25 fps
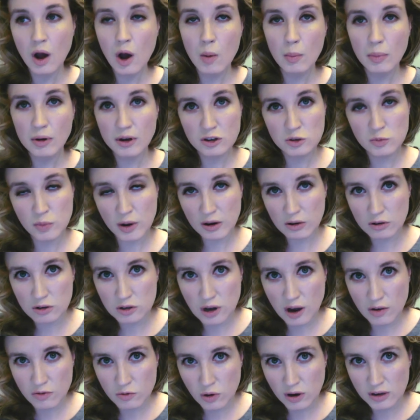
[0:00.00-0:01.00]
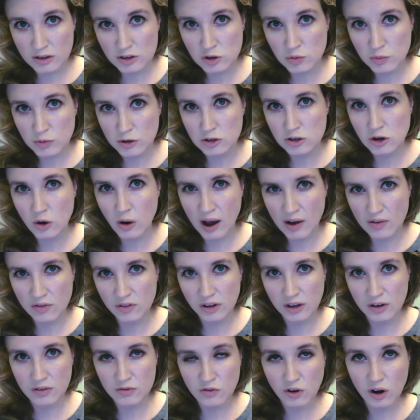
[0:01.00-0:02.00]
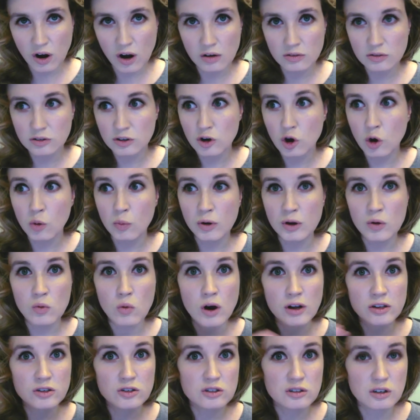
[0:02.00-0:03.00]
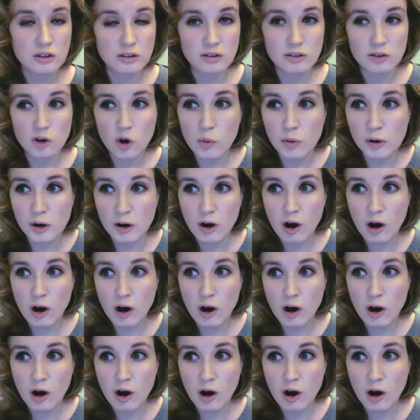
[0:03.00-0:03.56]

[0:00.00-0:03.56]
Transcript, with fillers: because Microsoft wants to be so heavily involved, and nobody in